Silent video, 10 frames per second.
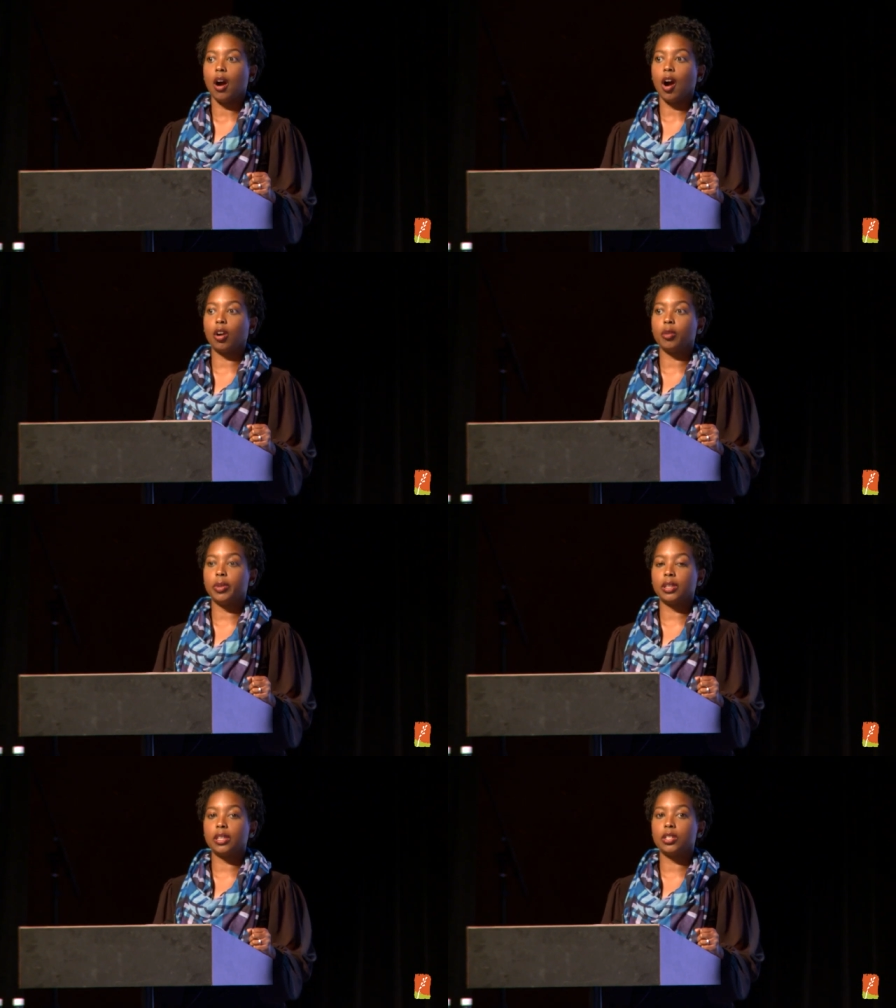our
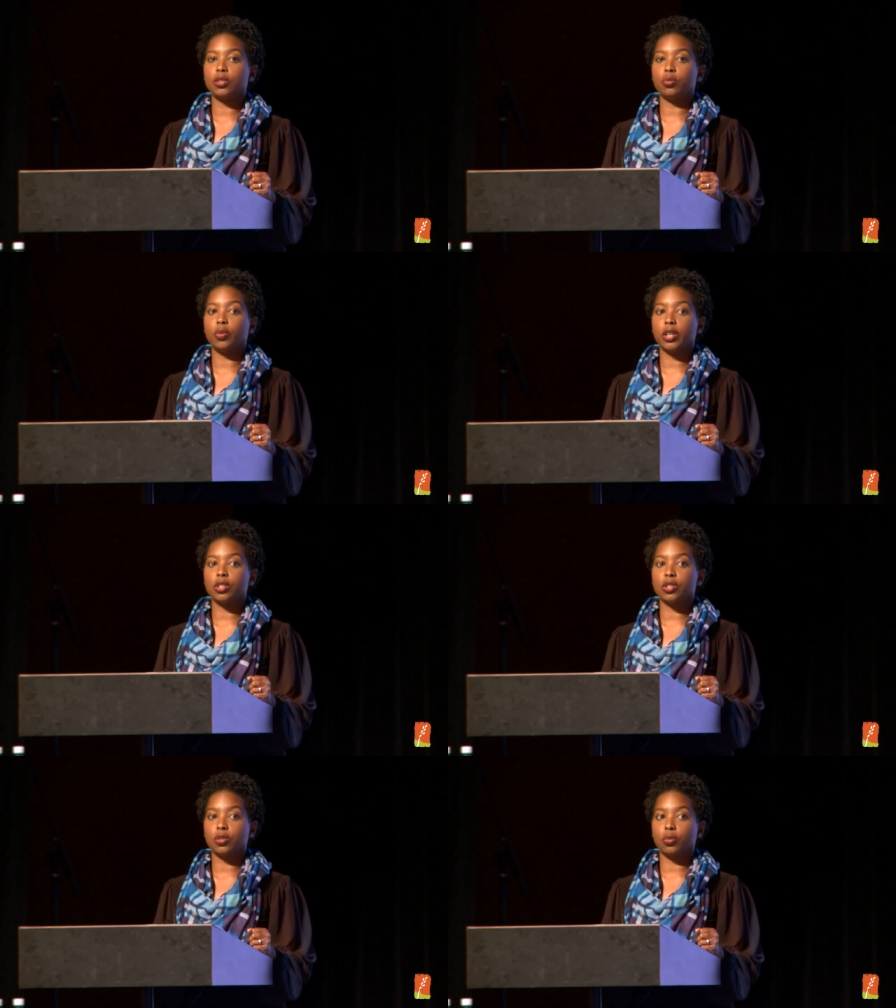ability to
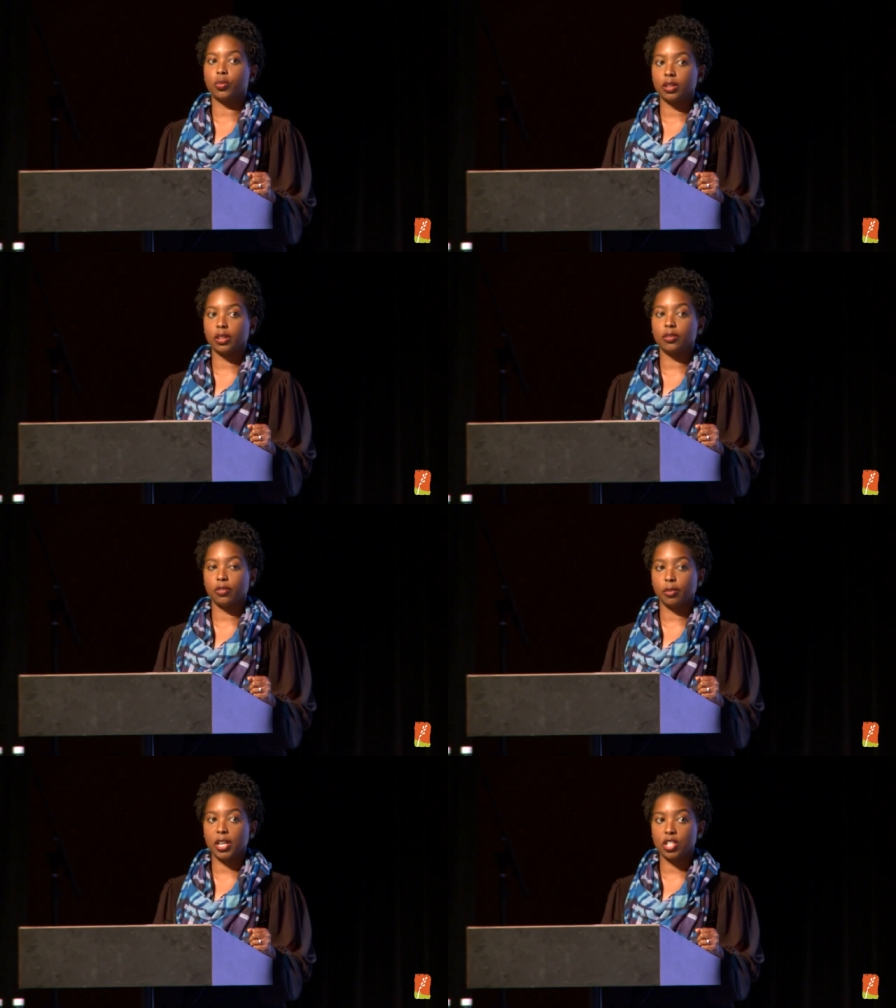register real
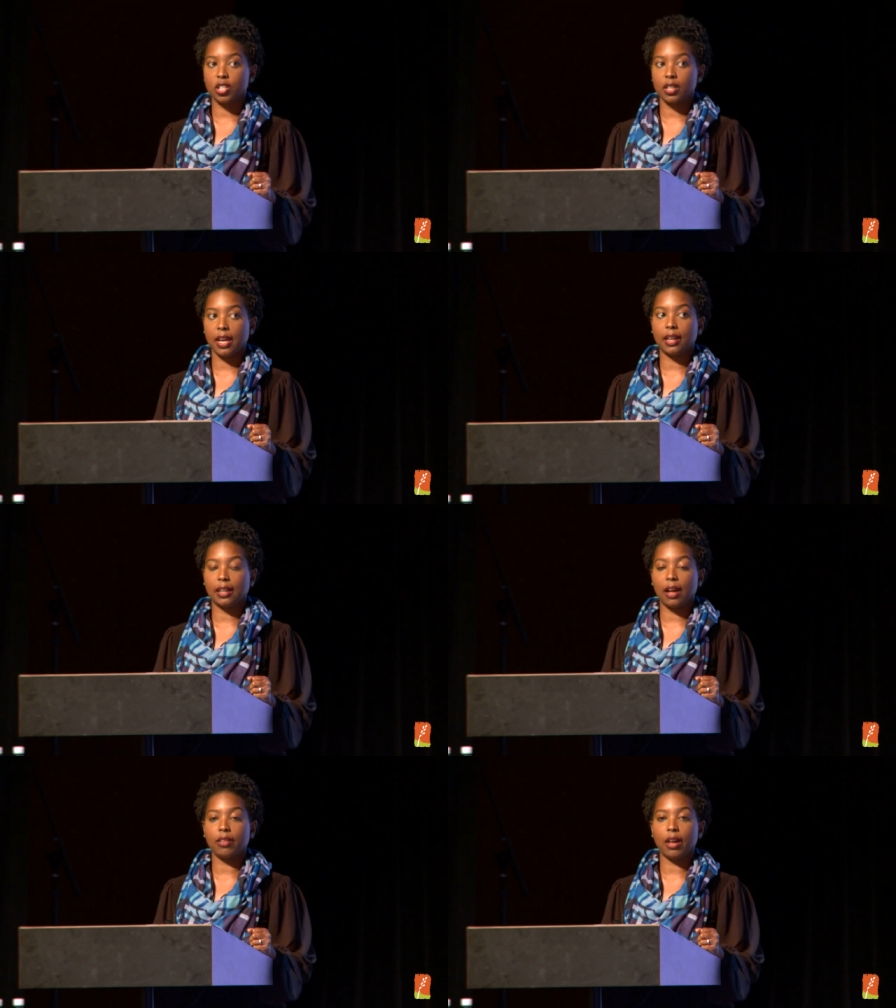information and
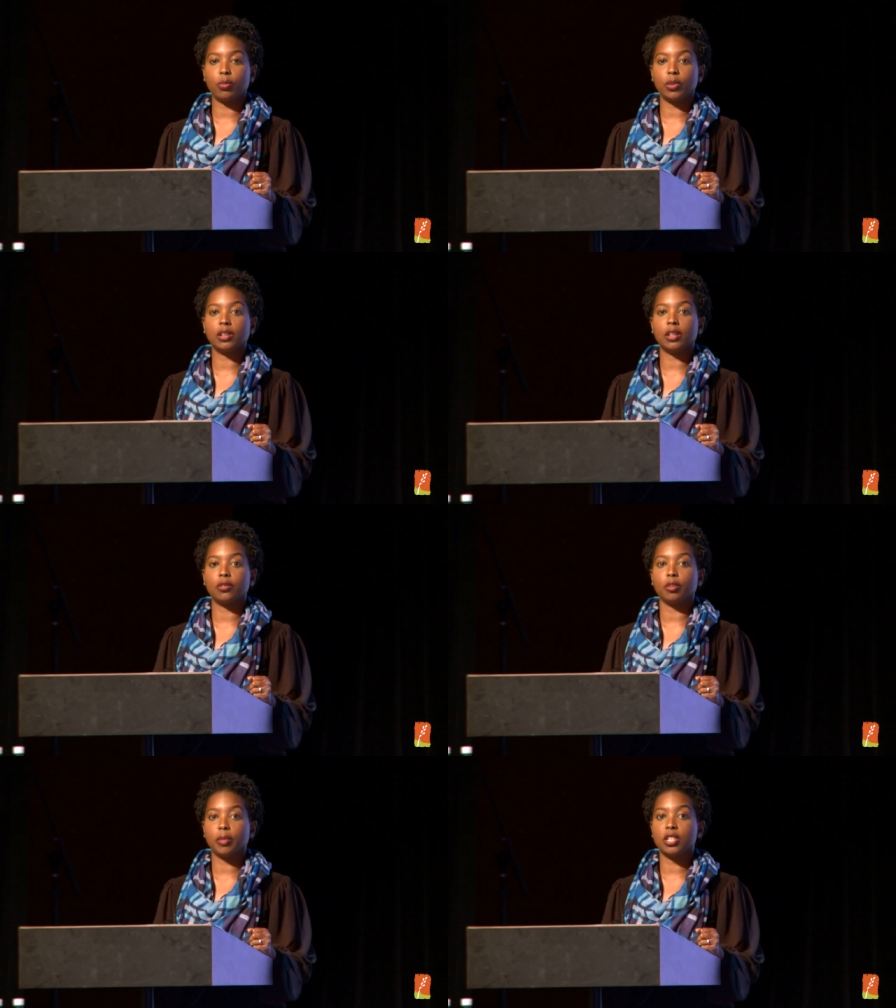allow that real
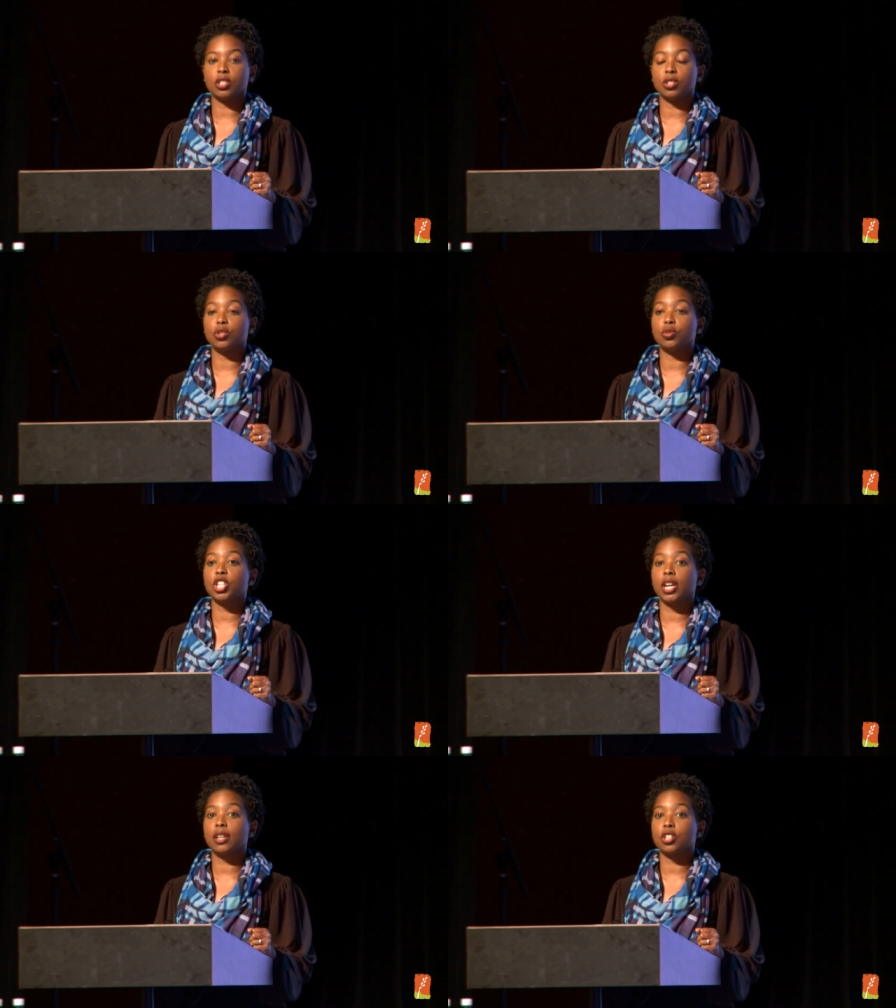information to
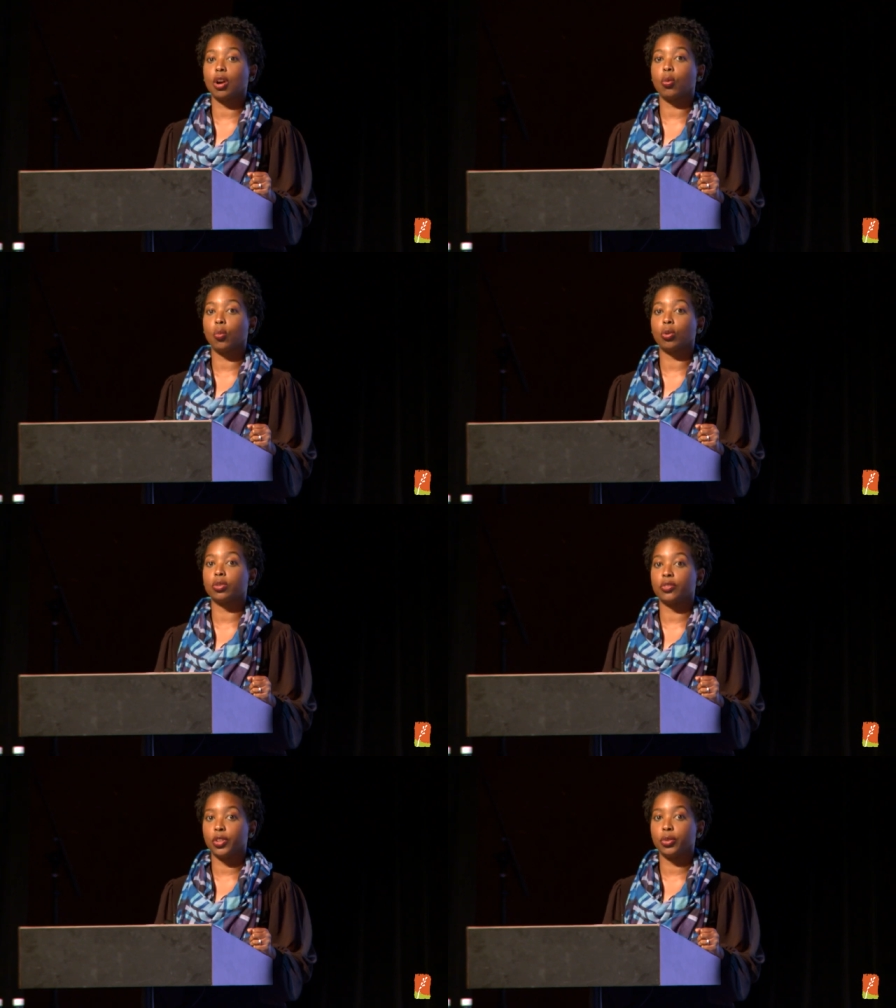change our
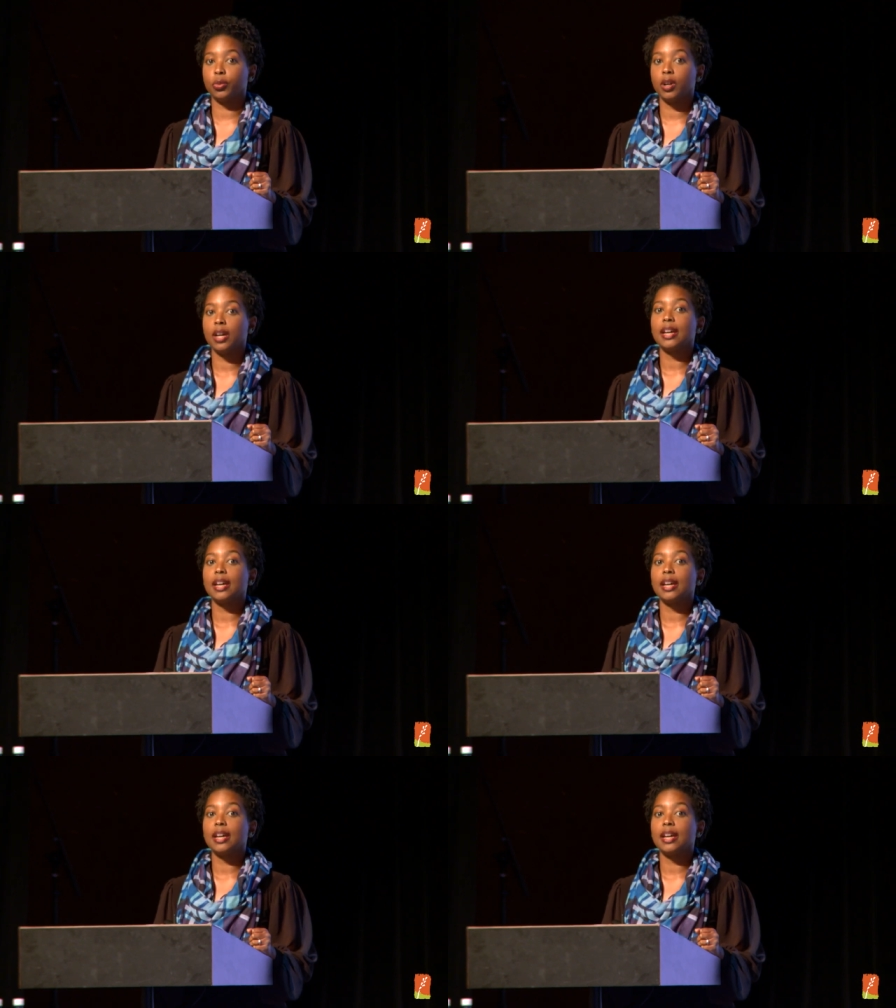worldview,